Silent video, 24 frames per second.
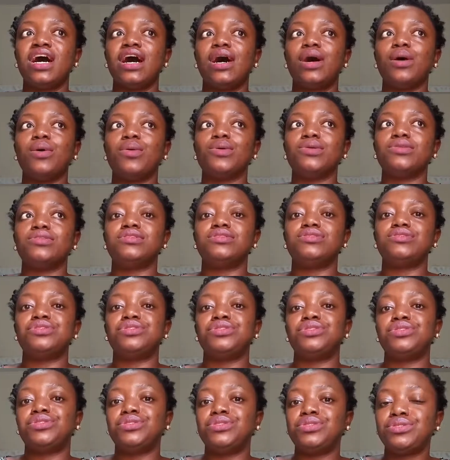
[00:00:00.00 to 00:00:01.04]
I was
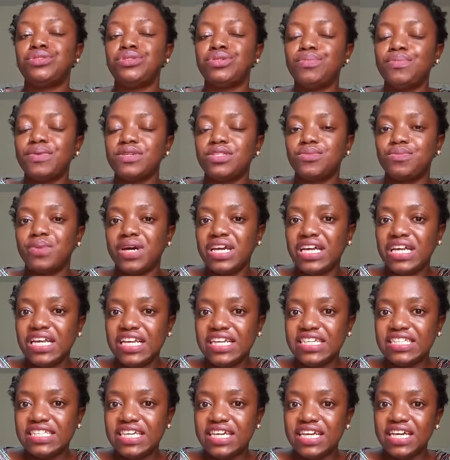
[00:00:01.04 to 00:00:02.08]
super
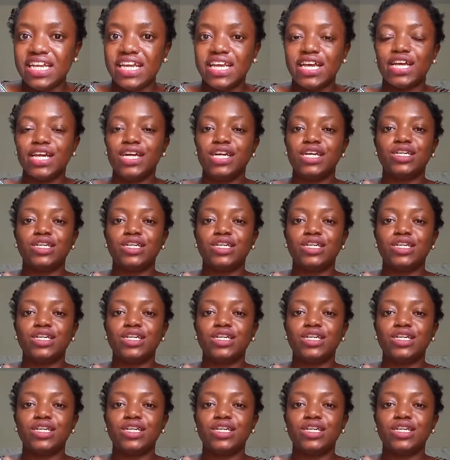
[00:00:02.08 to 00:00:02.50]
elated